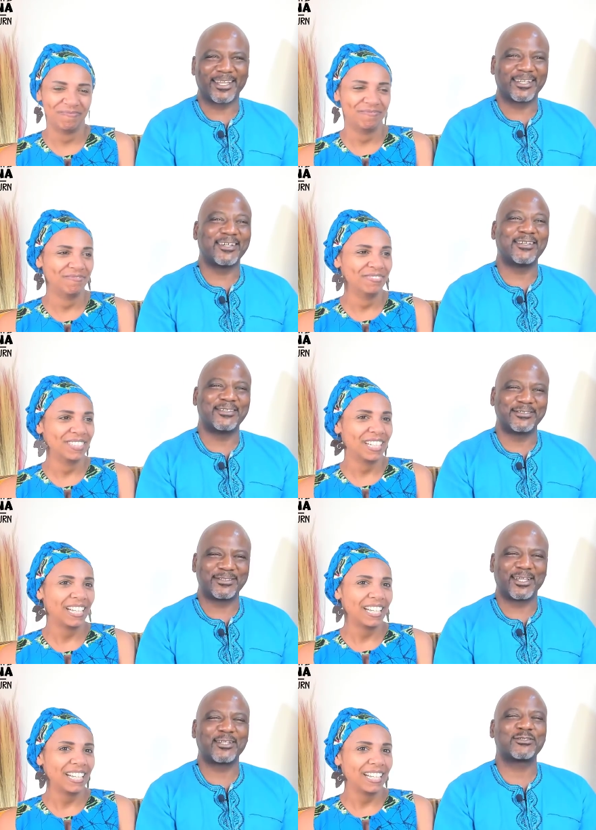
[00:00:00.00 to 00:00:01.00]
Speaker 1: oh,
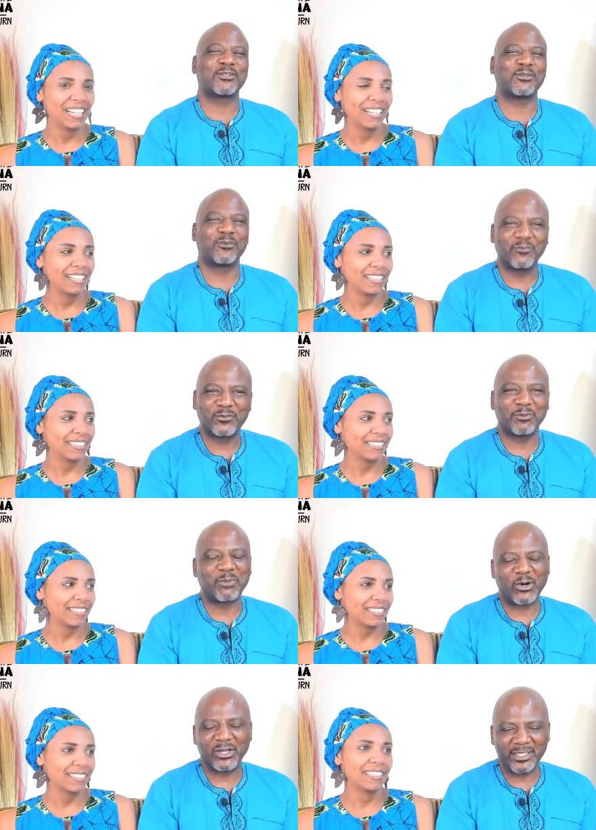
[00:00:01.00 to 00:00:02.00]
so, so
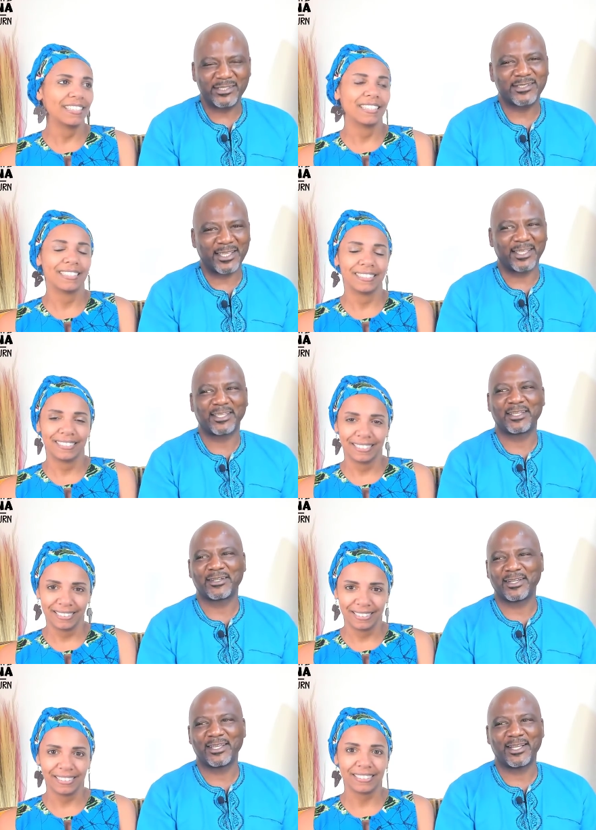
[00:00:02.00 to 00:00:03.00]
football is king
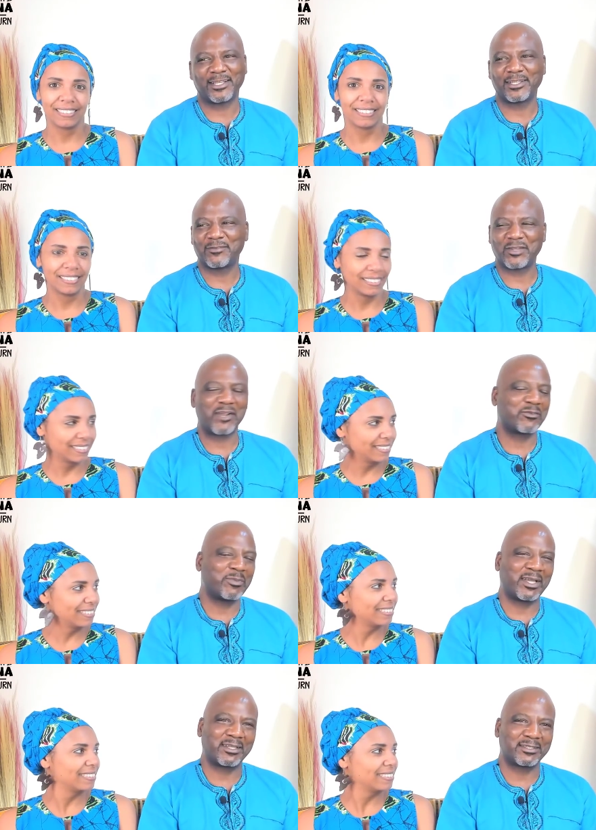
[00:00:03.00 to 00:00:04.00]
here, and I love it.
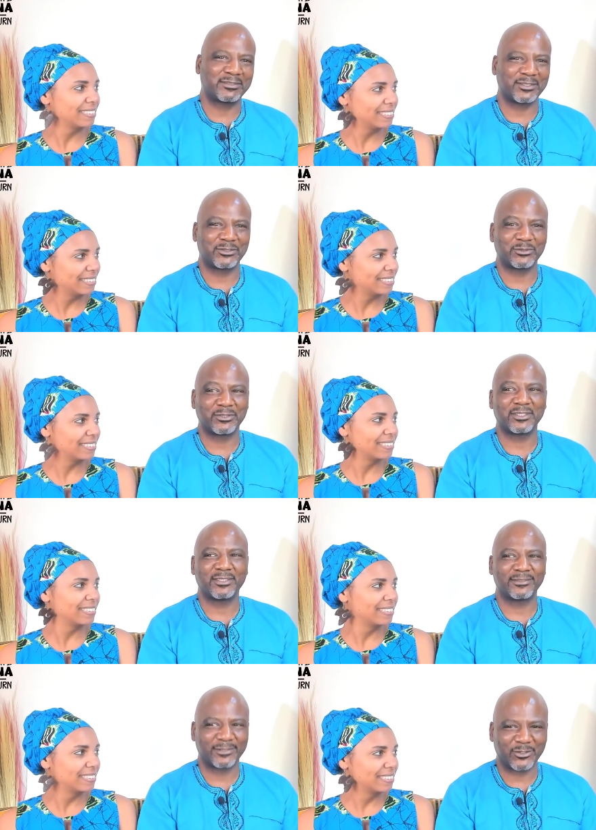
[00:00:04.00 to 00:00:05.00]
Everybody gets into it.
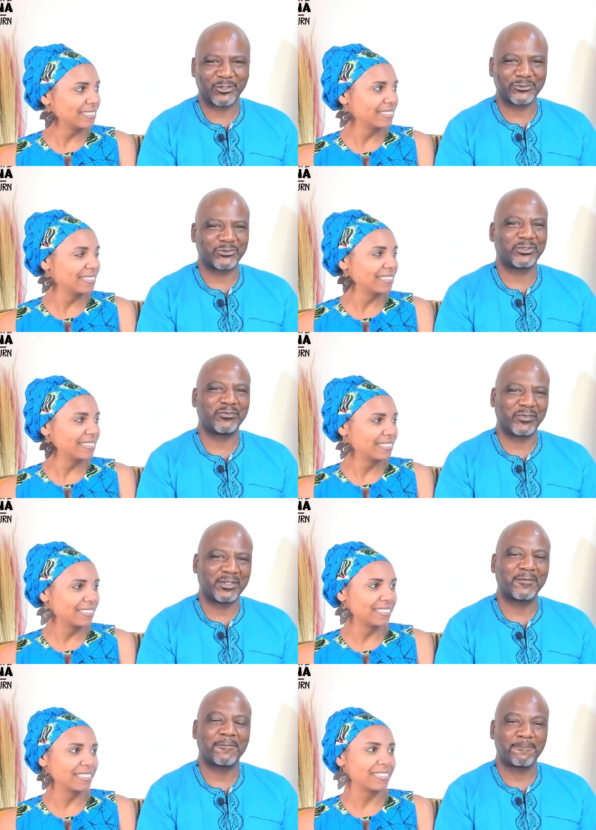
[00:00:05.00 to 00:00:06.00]
It's a cultural event.
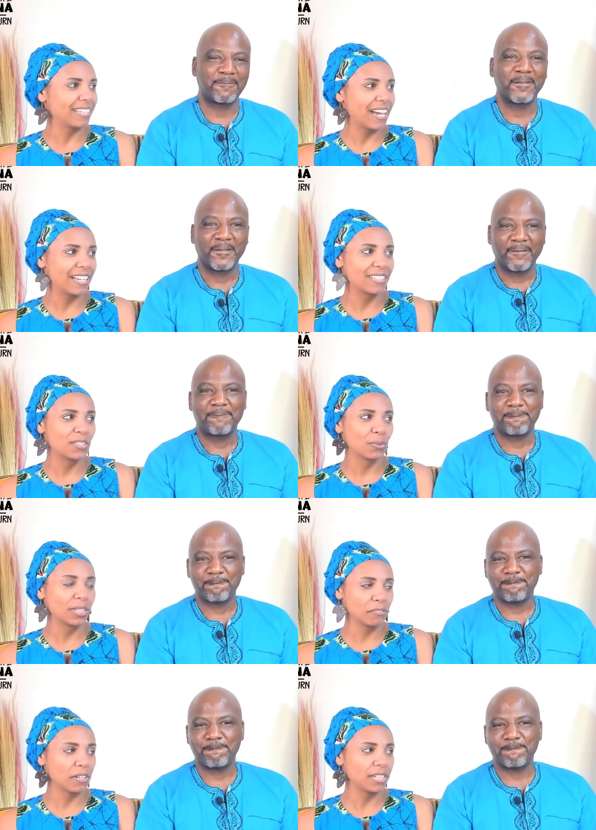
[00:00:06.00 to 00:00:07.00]
Speaker 2: Yeah, it's
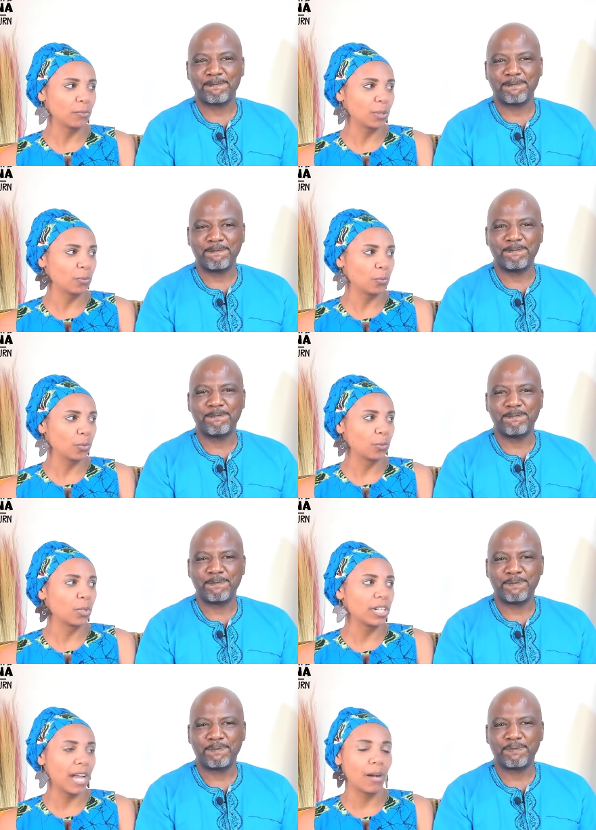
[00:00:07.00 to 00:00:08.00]
really funny when mm-hmm. when we're
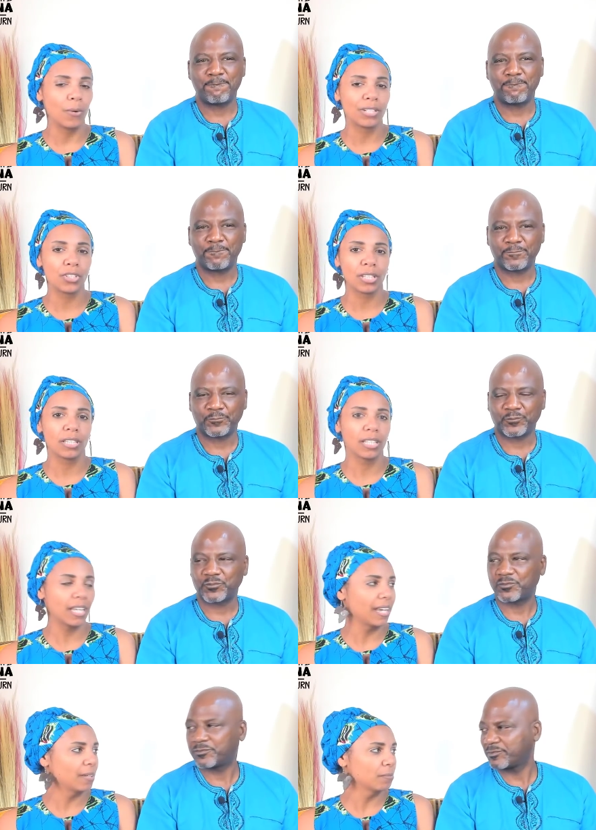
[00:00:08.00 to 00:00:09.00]
not watching the
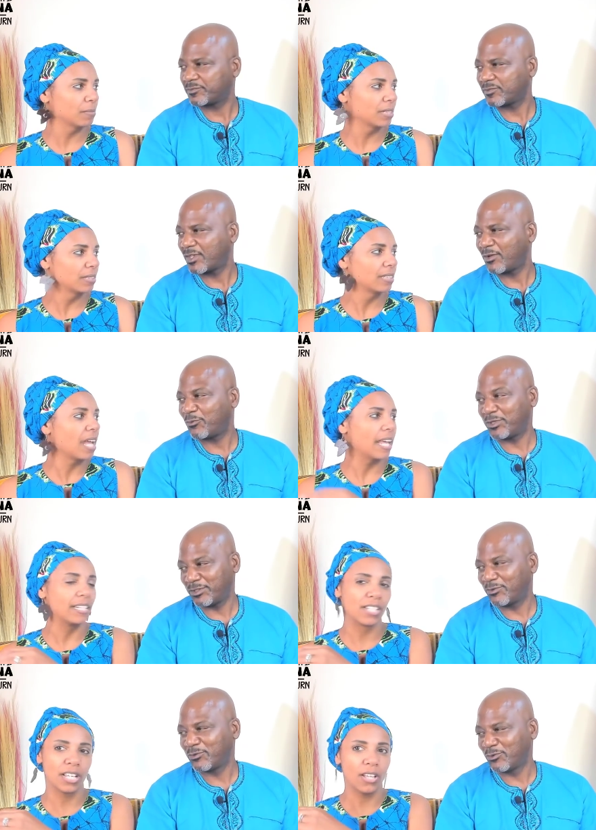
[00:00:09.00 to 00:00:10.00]
game we,
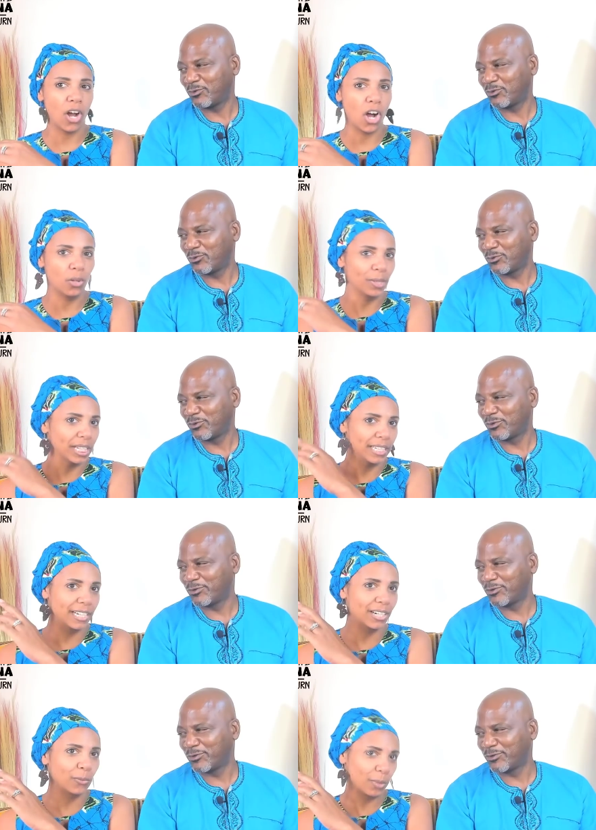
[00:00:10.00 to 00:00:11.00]
and all we can
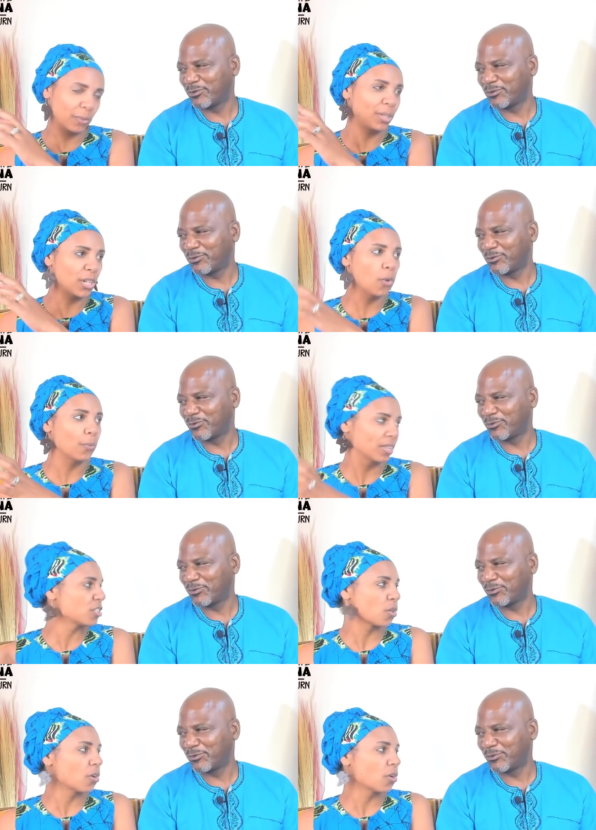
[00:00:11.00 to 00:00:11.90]
hear, we, we know what the score